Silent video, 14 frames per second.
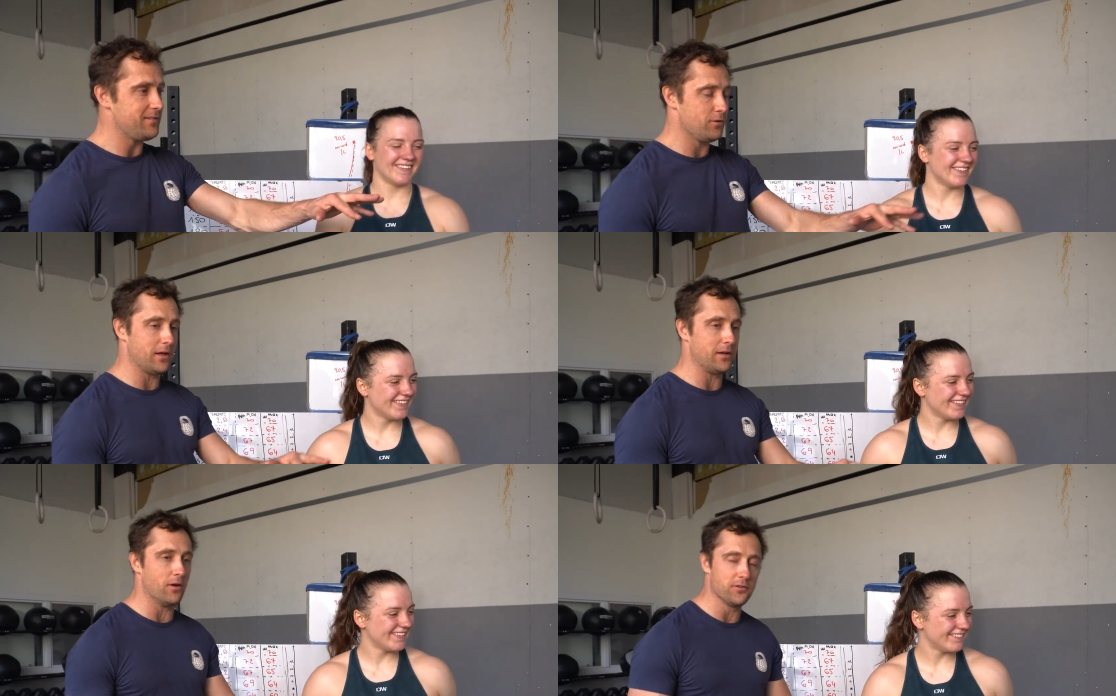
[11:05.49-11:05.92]
Speaker 1: You
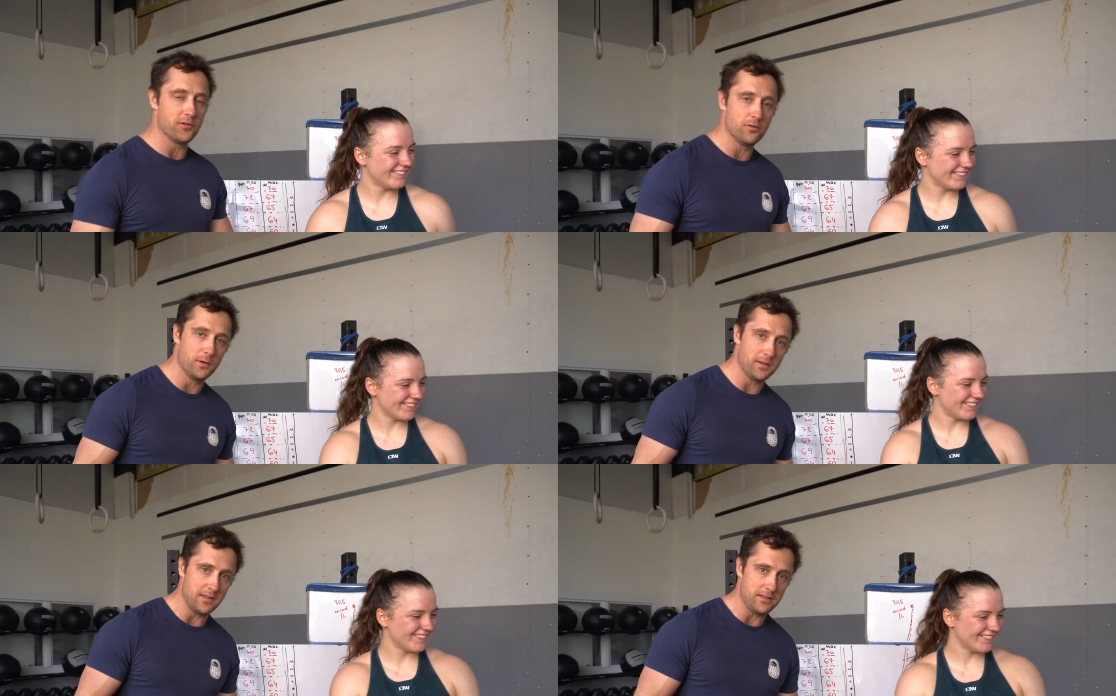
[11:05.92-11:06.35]
can also
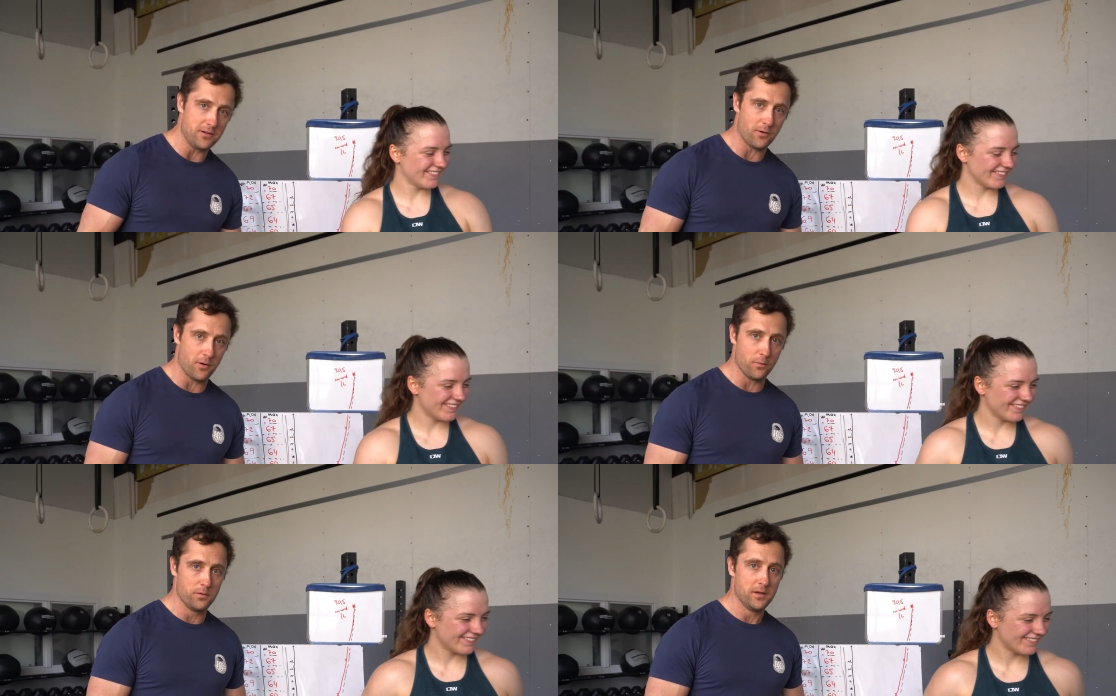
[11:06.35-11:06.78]
do it in your
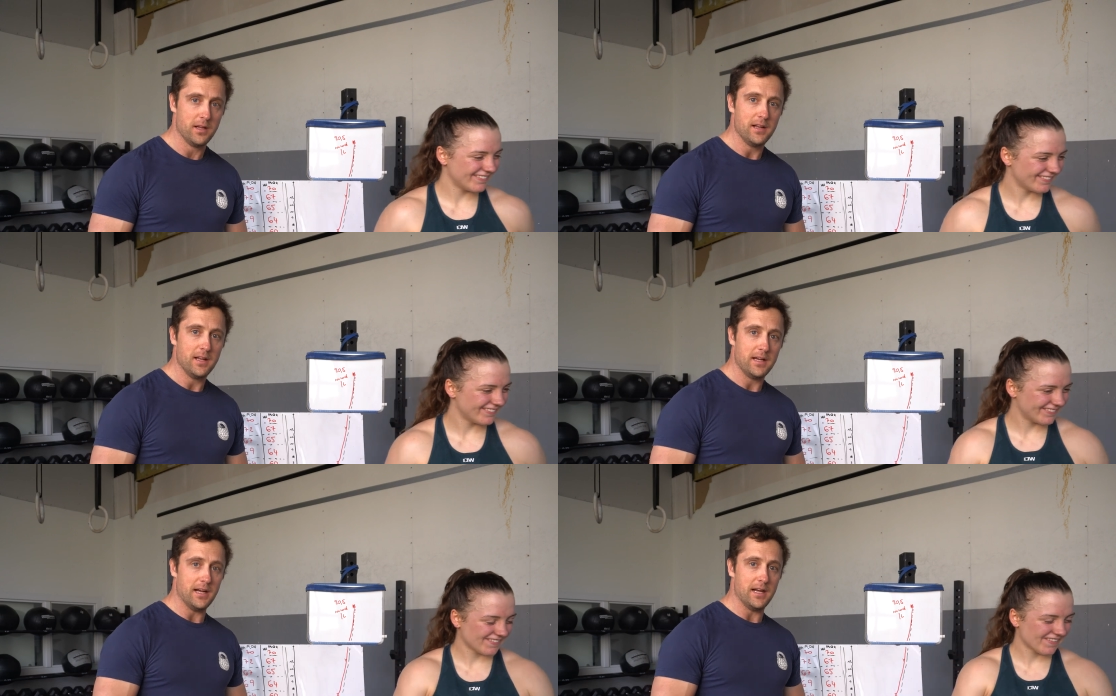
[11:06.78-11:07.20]
own
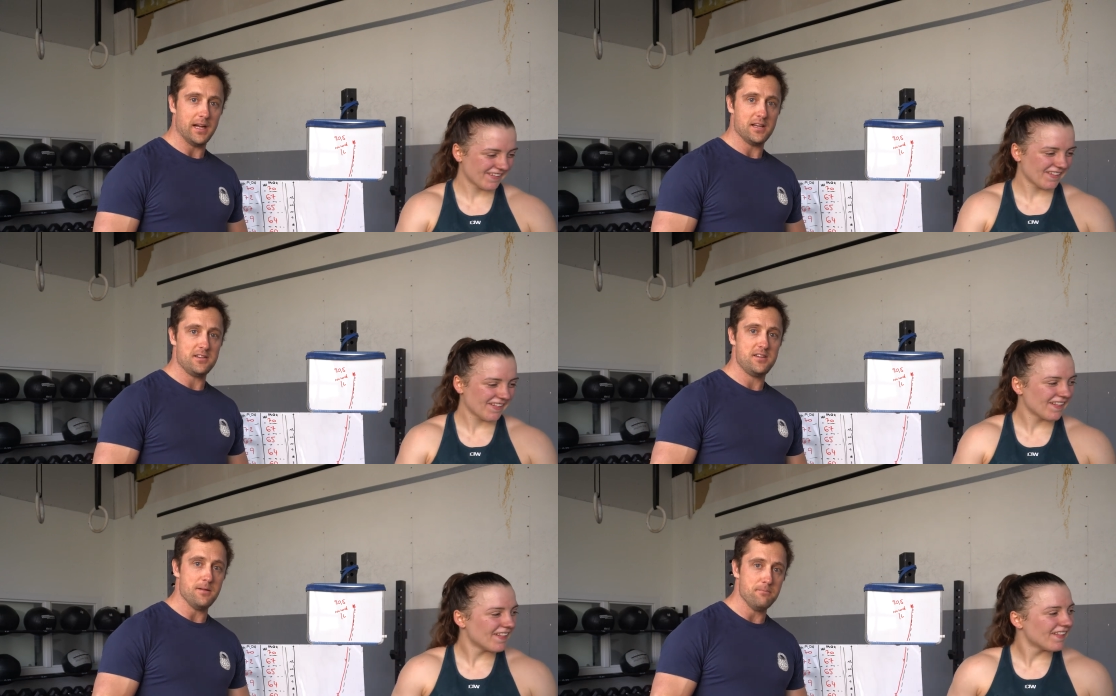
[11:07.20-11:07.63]
uh,
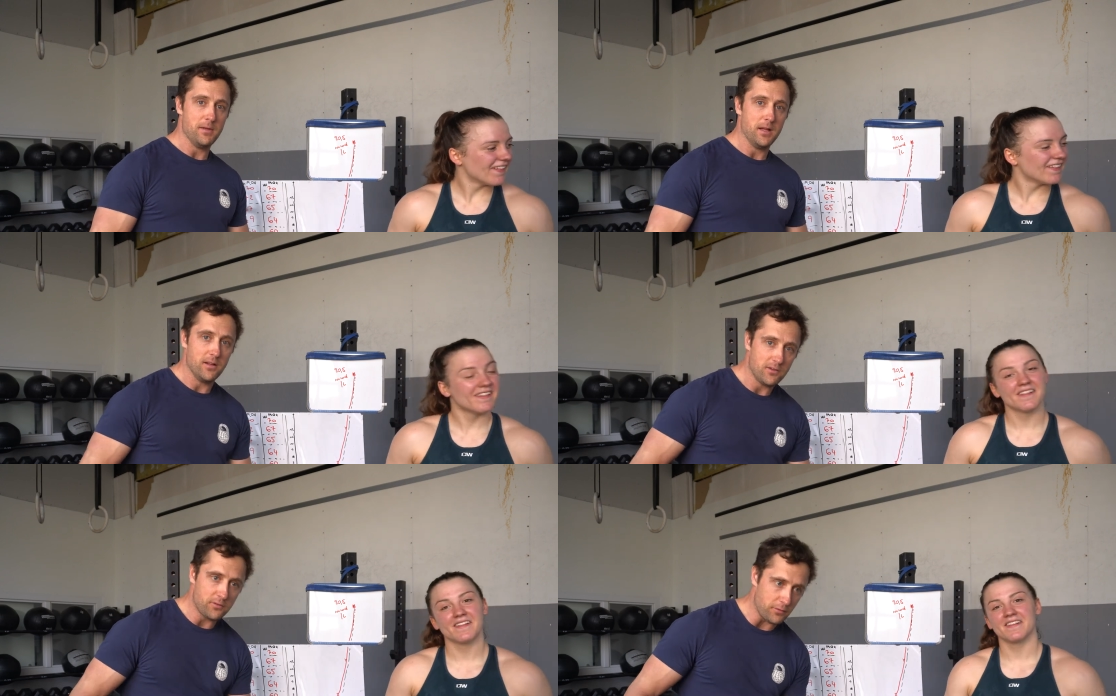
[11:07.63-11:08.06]
gym,
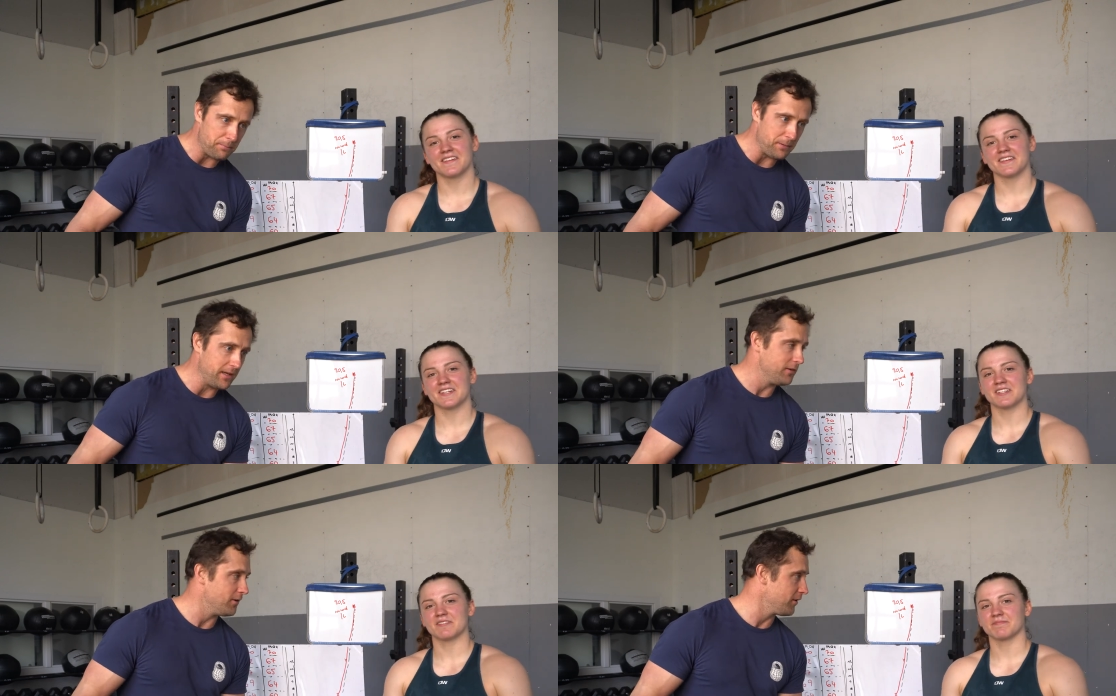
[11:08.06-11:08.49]

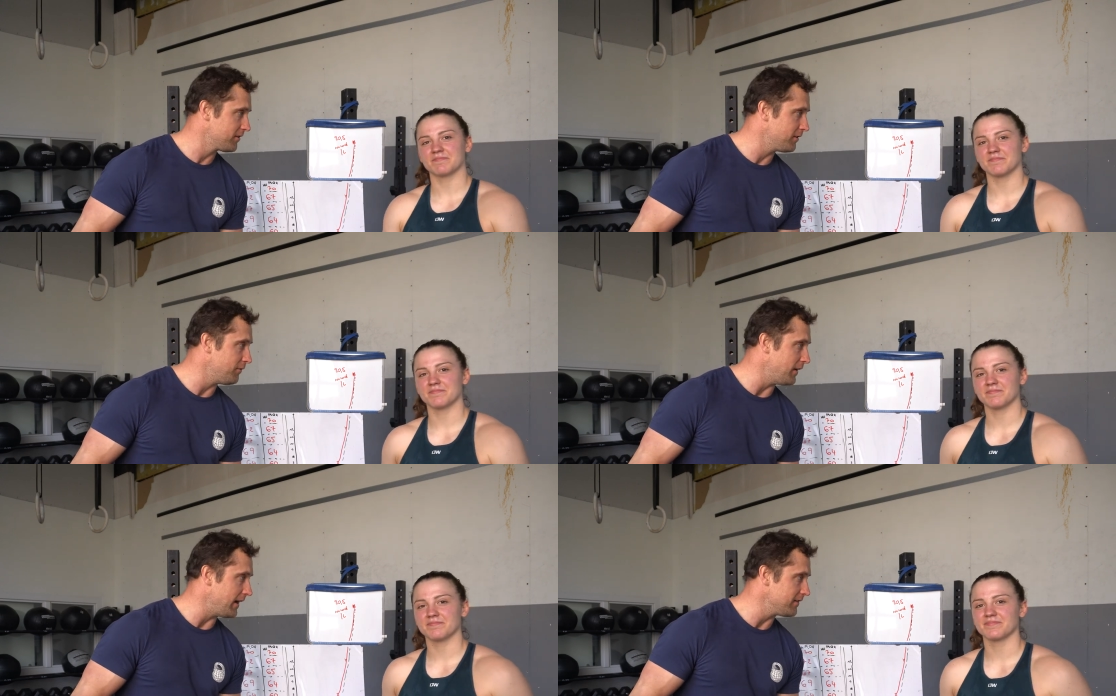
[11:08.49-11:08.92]
strapping a NIRS
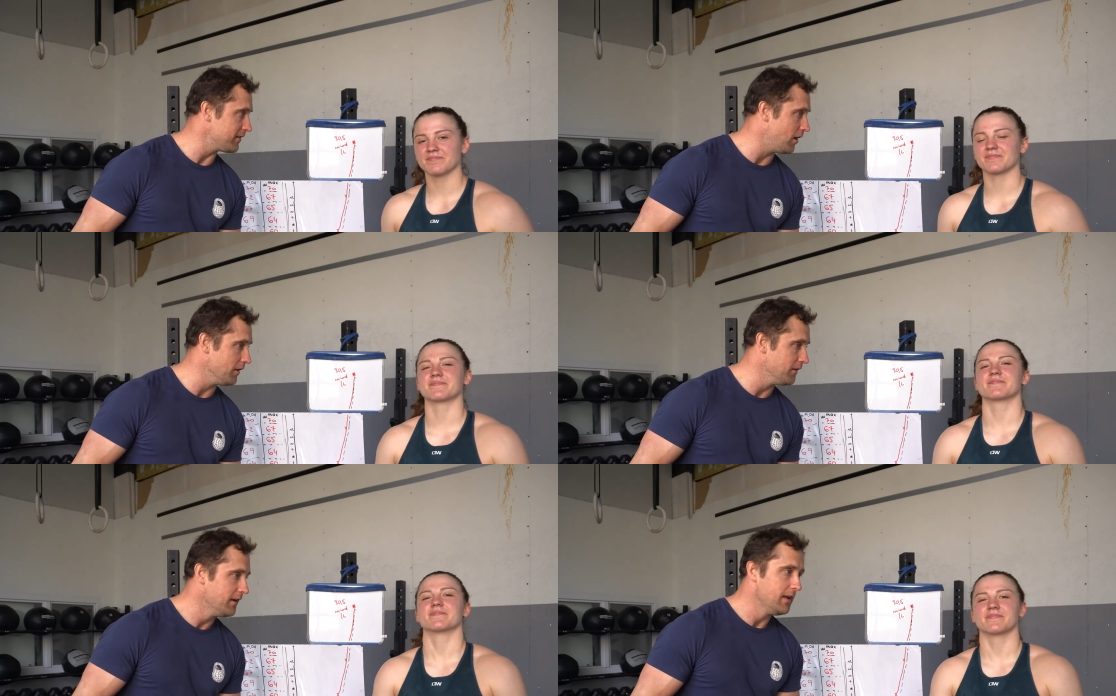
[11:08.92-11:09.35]
device
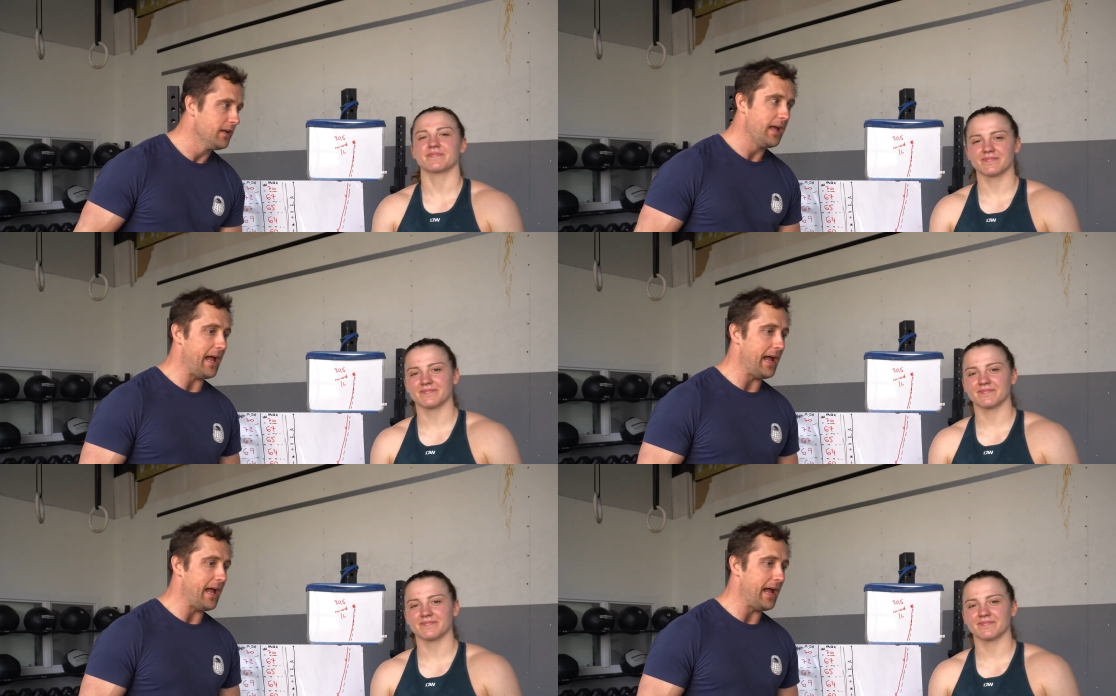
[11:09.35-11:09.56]
on,